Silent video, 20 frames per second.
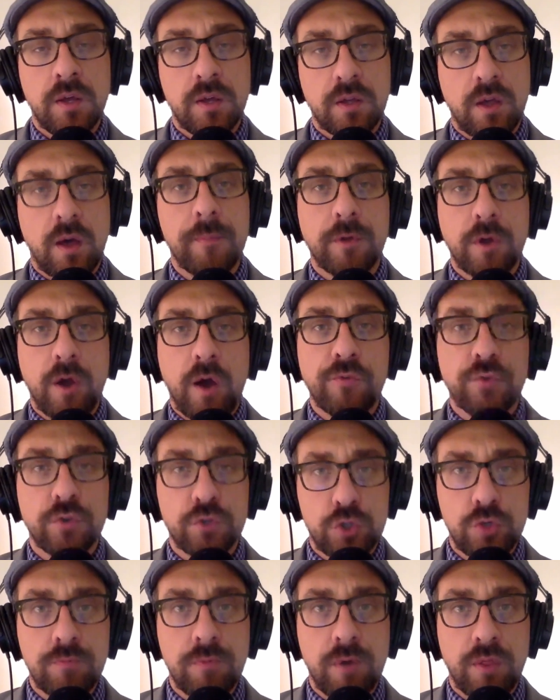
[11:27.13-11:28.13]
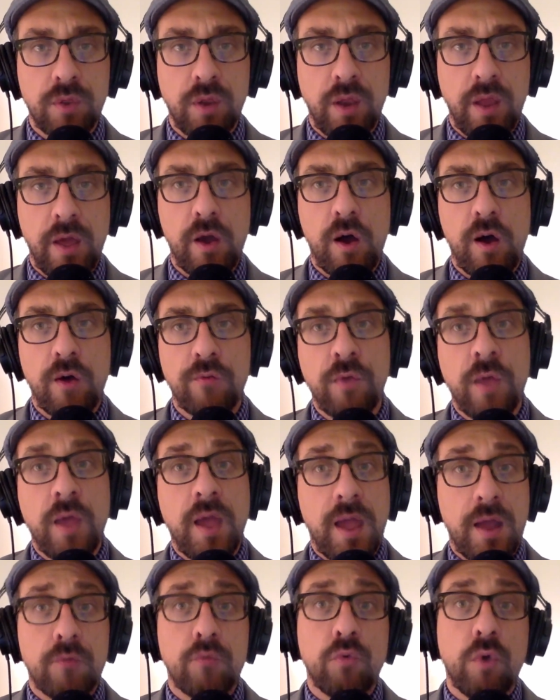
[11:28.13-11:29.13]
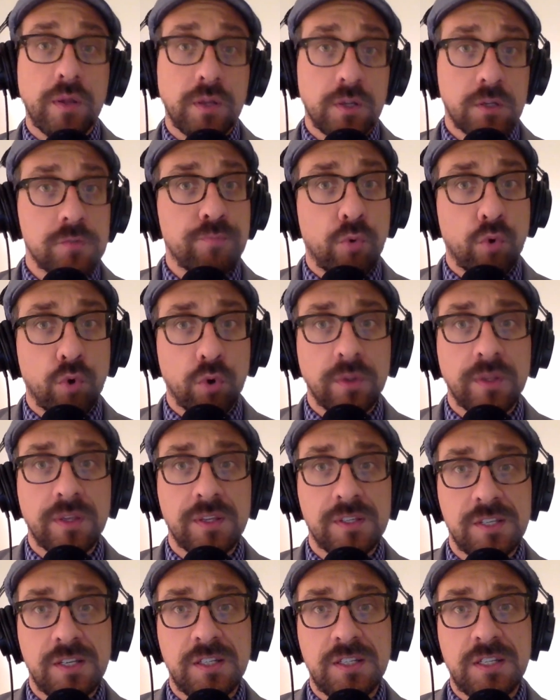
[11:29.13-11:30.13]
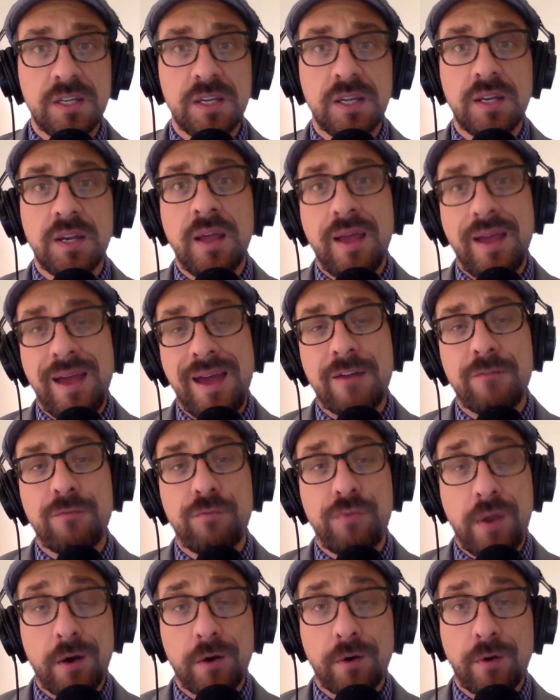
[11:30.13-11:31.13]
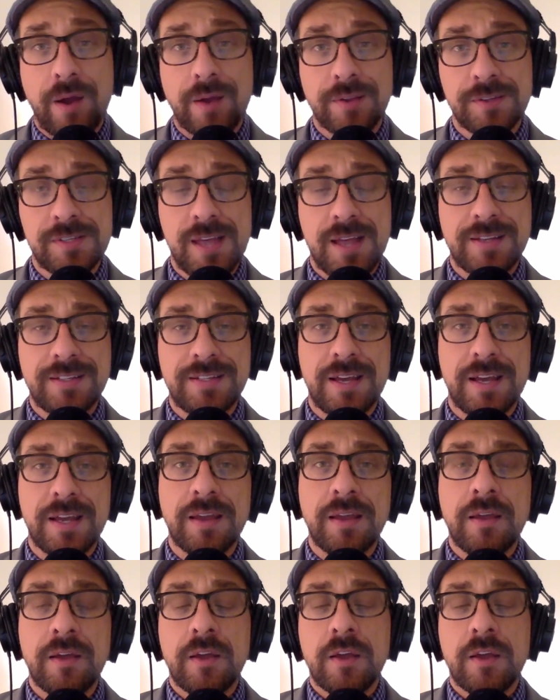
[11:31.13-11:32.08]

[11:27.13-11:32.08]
coming off a 2-month layoff and running as poorly as he did at fairgrounds that day.